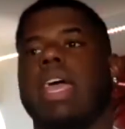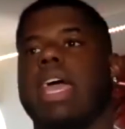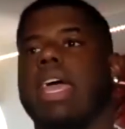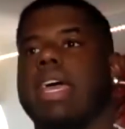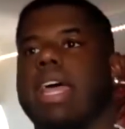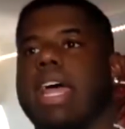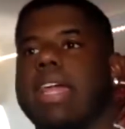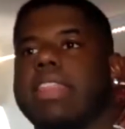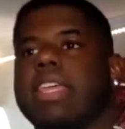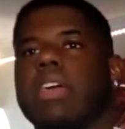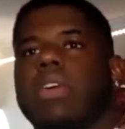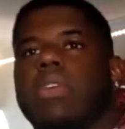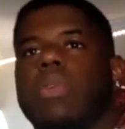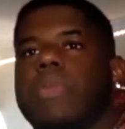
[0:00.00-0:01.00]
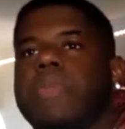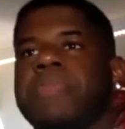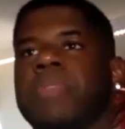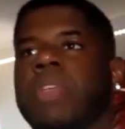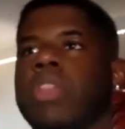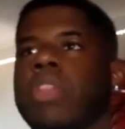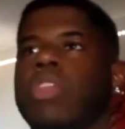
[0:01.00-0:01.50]
And I think
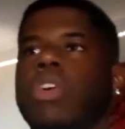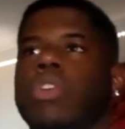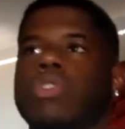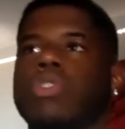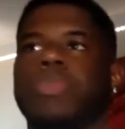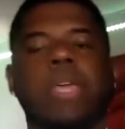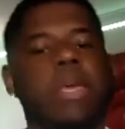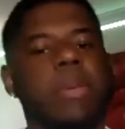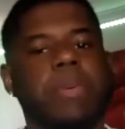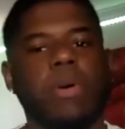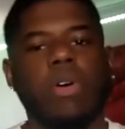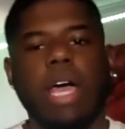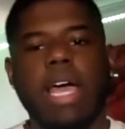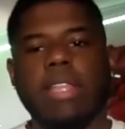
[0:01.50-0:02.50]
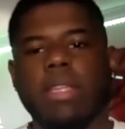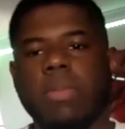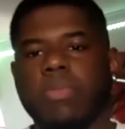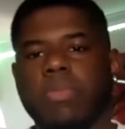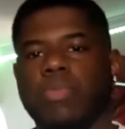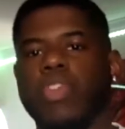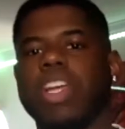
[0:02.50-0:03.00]
those people end
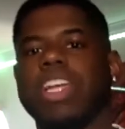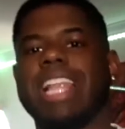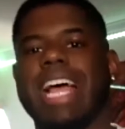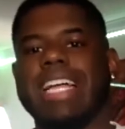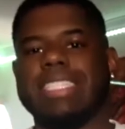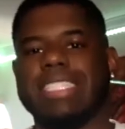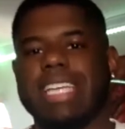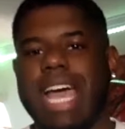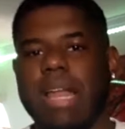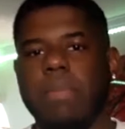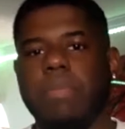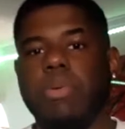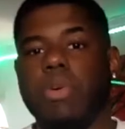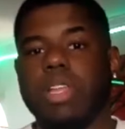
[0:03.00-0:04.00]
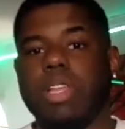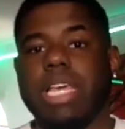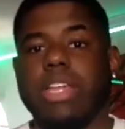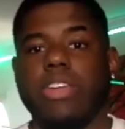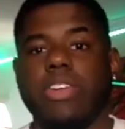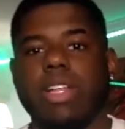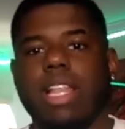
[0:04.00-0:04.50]
up realizing at a point
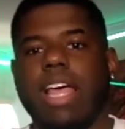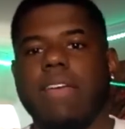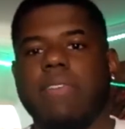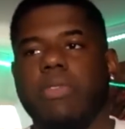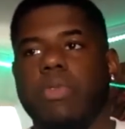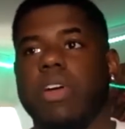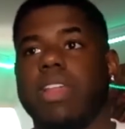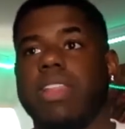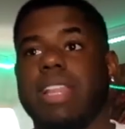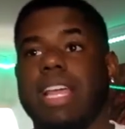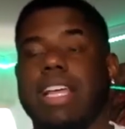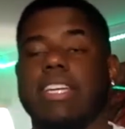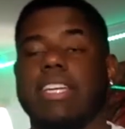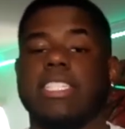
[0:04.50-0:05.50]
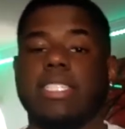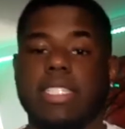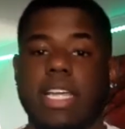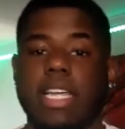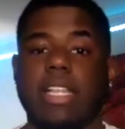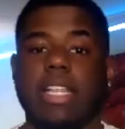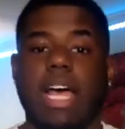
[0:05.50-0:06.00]
later in life where they're like,
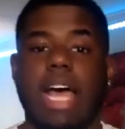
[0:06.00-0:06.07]
shit,